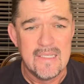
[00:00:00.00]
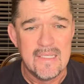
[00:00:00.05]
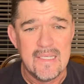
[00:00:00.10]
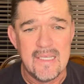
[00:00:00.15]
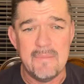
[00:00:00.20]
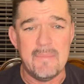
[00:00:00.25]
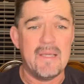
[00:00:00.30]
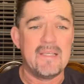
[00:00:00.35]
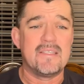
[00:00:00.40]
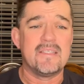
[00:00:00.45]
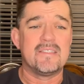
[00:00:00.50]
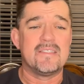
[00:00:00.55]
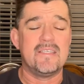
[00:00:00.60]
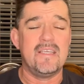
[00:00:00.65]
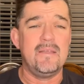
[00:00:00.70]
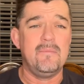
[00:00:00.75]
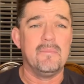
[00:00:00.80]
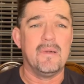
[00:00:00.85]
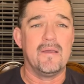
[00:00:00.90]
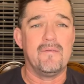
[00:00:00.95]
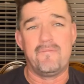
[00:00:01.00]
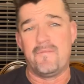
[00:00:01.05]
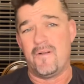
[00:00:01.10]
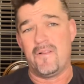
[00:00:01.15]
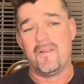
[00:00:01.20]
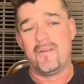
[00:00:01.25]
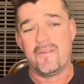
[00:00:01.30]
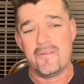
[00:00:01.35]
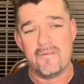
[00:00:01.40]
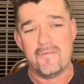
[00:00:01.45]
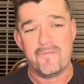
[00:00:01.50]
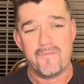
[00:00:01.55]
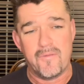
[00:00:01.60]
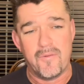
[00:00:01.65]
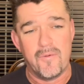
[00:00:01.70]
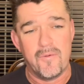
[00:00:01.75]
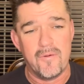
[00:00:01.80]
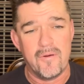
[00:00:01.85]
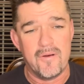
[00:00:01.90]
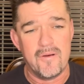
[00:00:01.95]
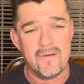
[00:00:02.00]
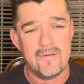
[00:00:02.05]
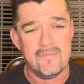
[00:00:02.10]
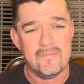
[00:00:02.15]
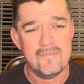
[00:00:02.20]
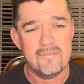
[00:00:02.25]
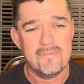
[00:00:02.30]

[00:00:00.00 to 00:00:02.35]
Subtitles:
He makes a scene by falling on the floor,